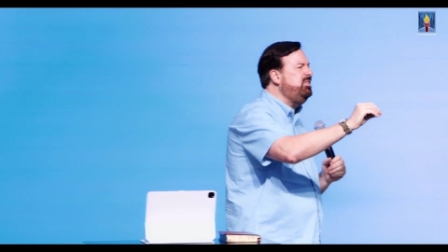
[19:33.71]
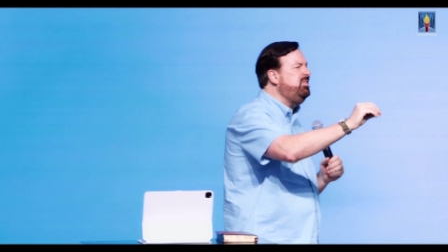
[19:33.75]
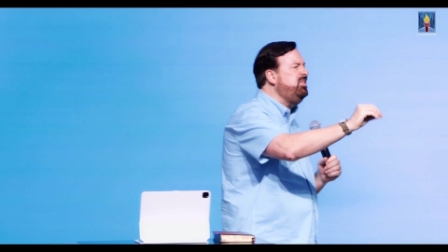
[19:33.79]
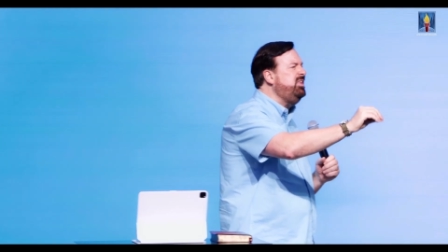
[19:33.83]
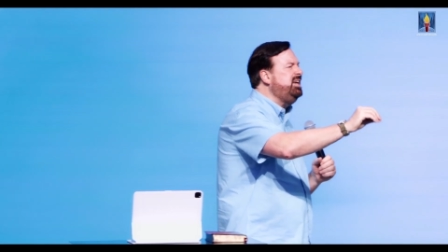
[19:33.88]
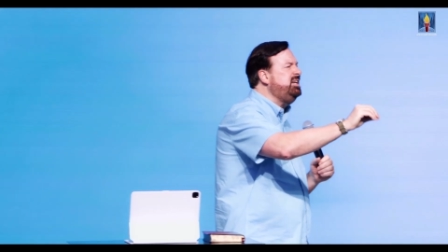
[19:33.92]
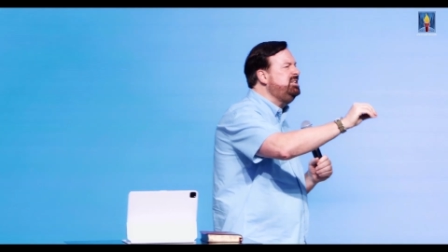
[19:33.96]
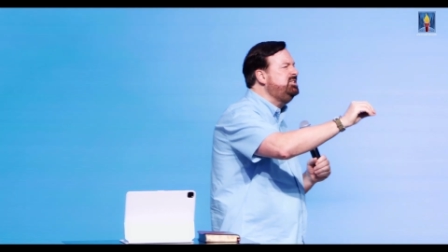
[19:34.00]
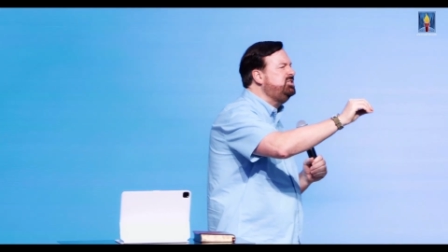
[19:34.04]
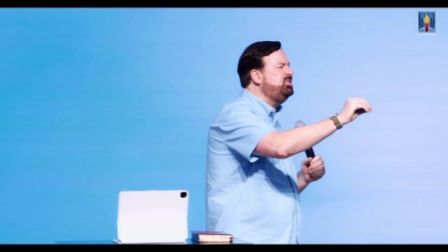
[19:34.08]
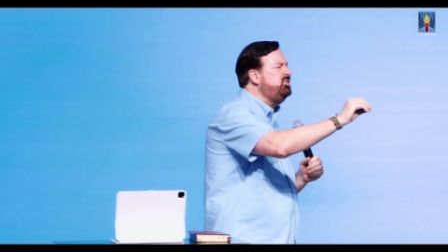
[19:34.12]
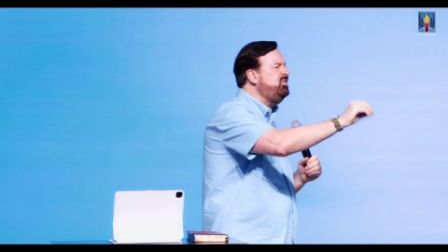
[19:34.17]

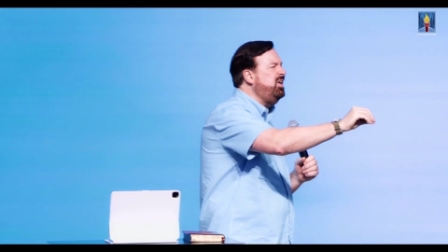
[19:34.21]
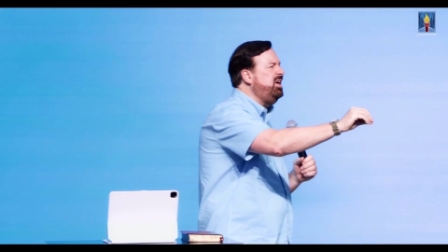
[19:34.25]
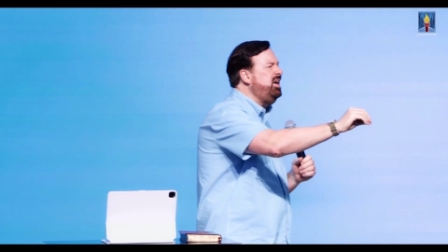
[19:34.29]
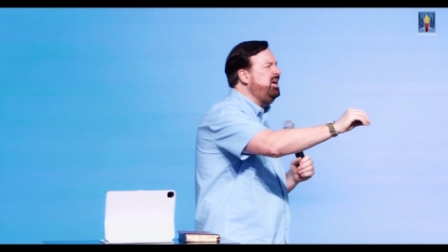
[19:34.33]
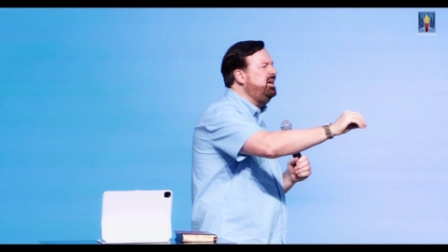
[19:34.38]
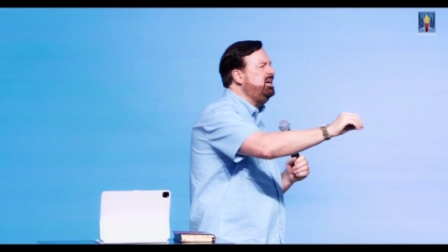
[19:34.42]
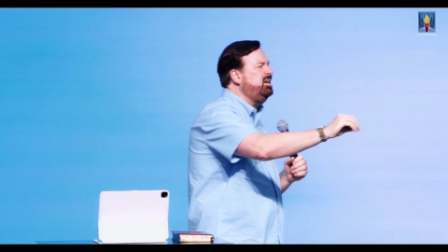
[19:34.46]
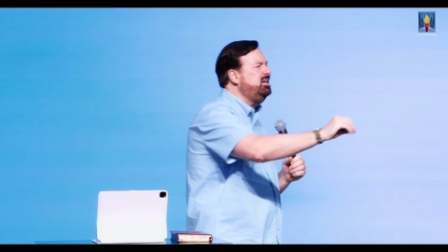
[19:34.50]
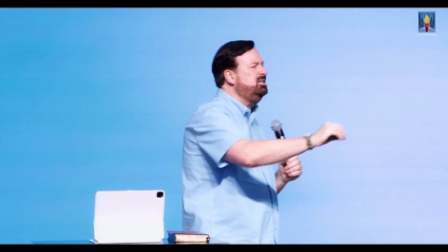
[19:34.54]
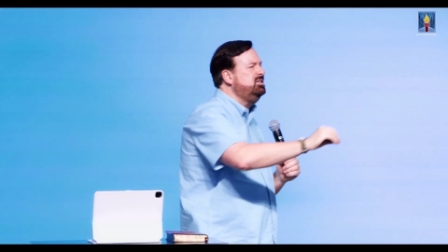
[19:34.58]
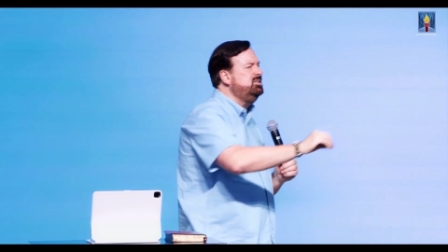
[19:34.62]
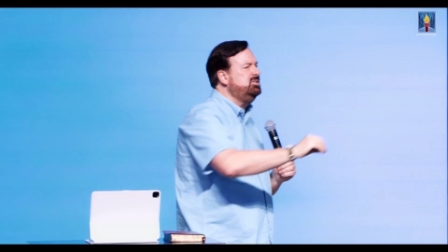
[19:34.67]
these
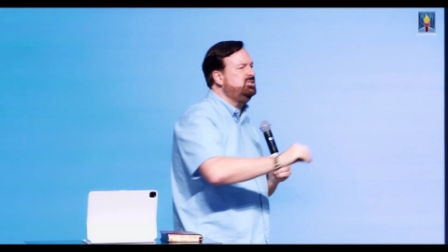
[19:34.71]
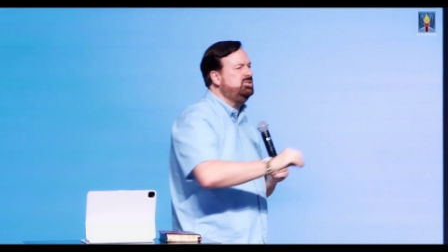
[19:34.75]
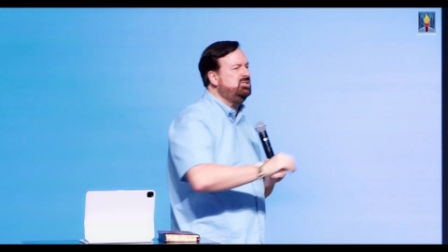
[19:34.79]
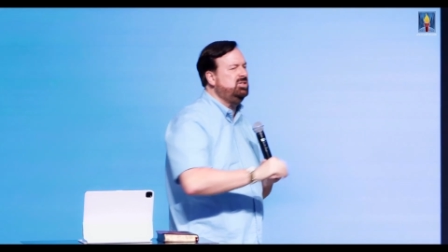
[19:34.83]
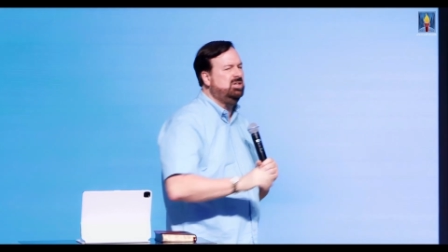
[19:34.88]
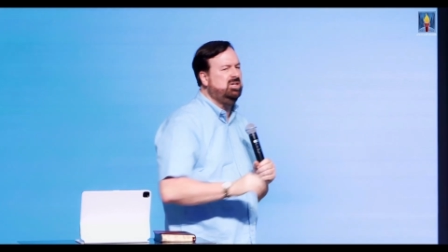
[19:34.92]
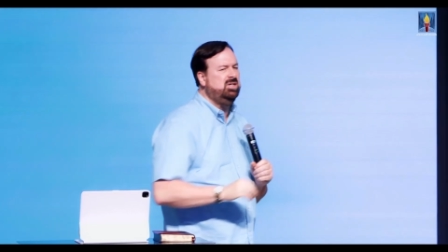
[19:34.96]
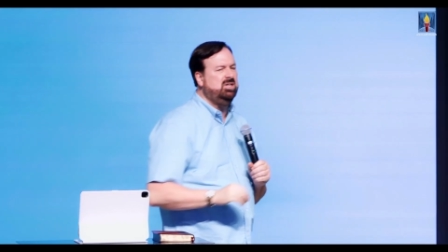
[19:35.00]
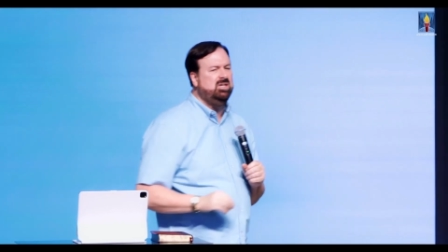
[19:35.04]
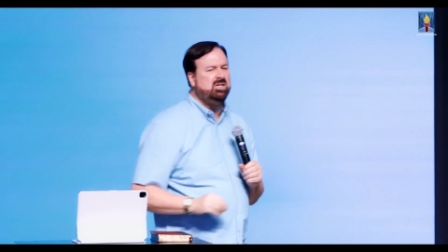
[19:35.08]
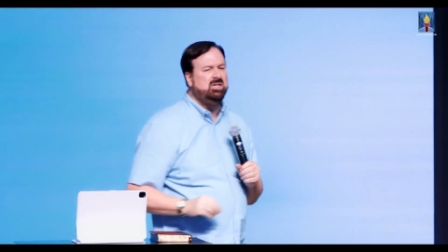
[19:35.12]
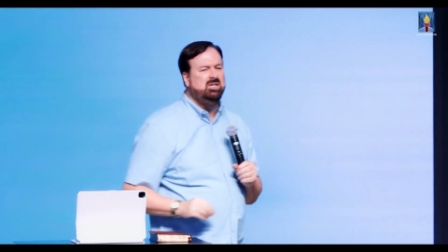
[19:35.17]
things
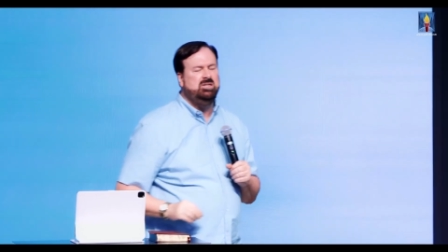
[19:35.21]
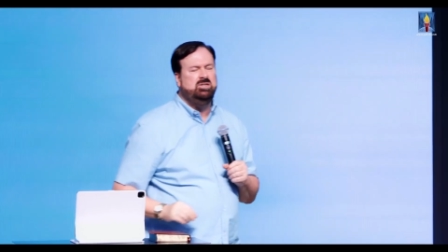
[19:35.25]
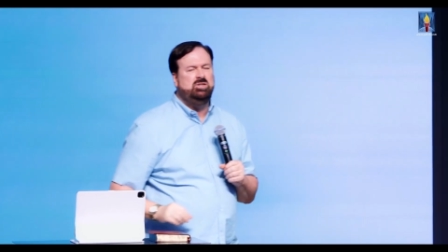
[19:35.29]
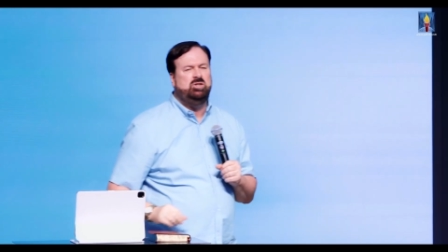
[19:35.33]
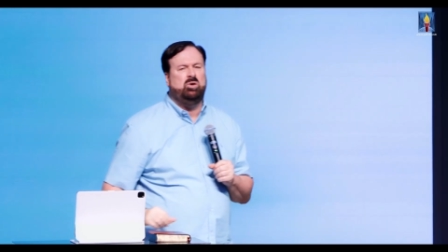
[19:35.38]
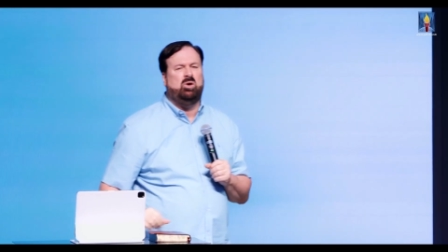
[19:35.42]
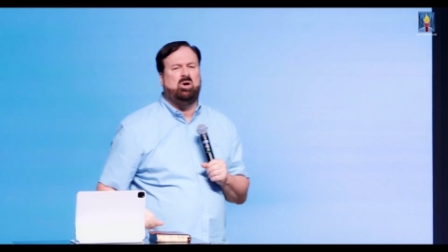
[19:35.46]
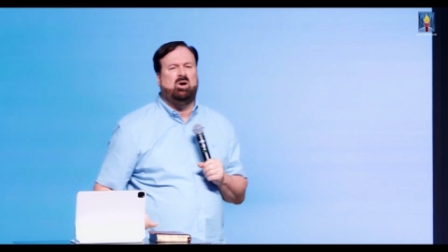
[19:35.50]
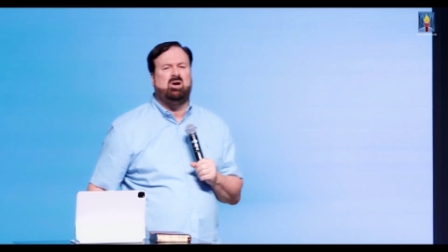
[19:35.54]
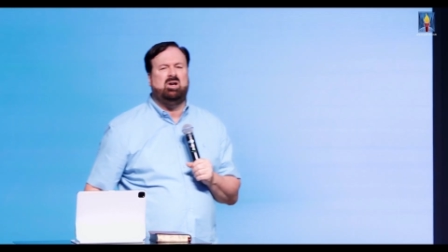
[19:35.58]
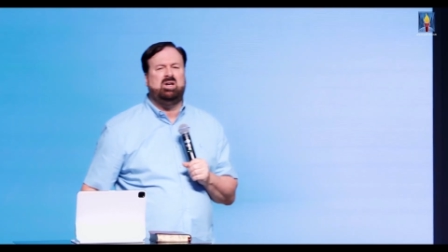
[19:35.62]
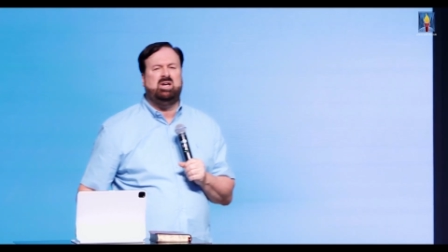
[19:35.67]
to
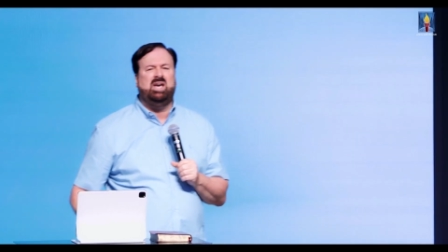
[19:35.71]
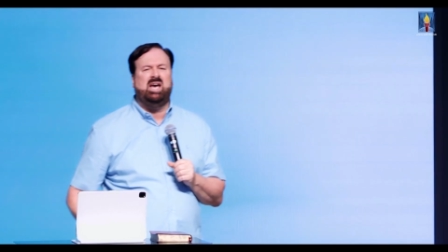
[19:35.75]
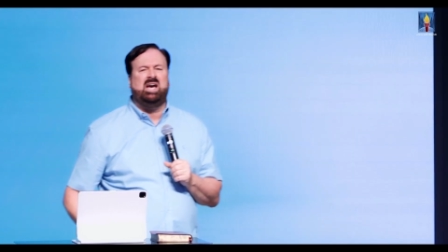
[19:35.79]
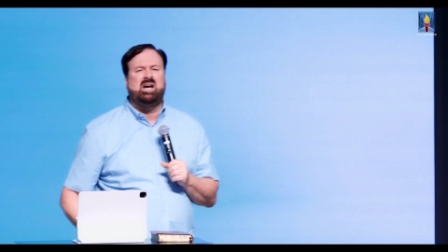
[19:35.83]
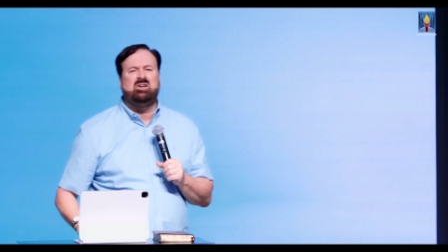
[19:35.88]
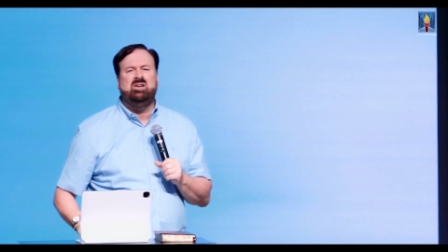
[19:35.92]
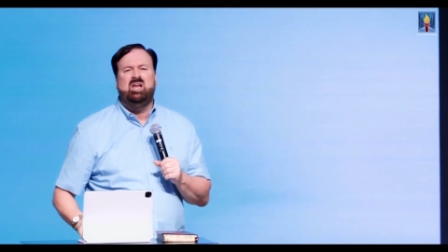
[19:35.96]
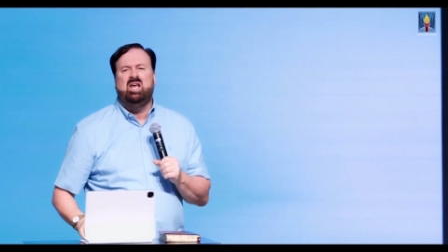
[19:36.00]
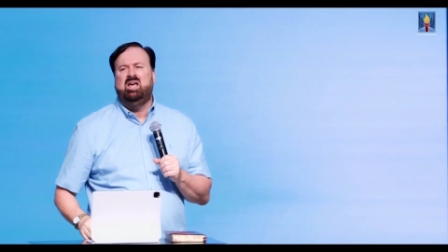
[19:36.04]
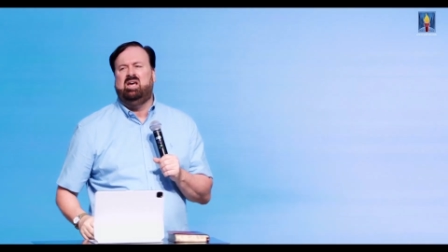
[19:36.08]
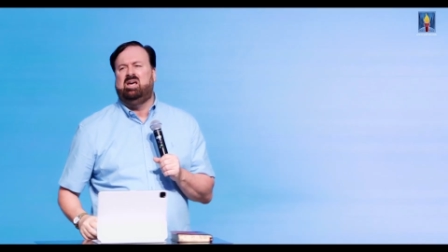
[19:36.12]
our account.